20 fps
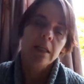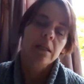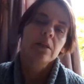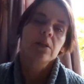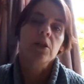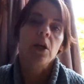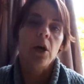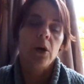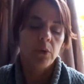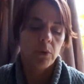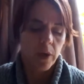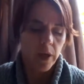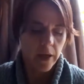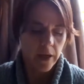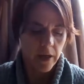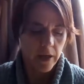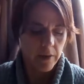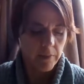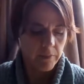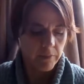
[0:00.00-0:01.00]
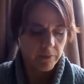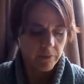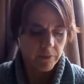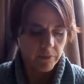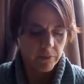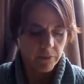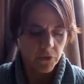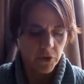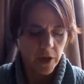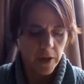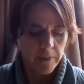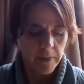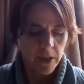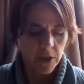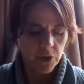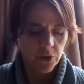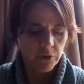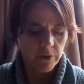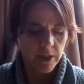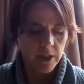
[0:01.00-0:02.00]
So try and
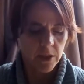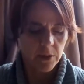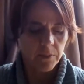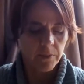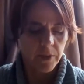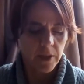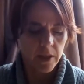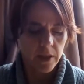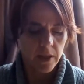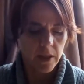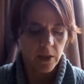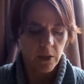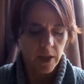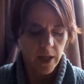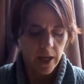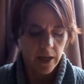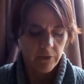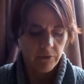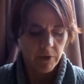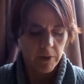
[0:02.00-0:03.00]
make sure it's something that you can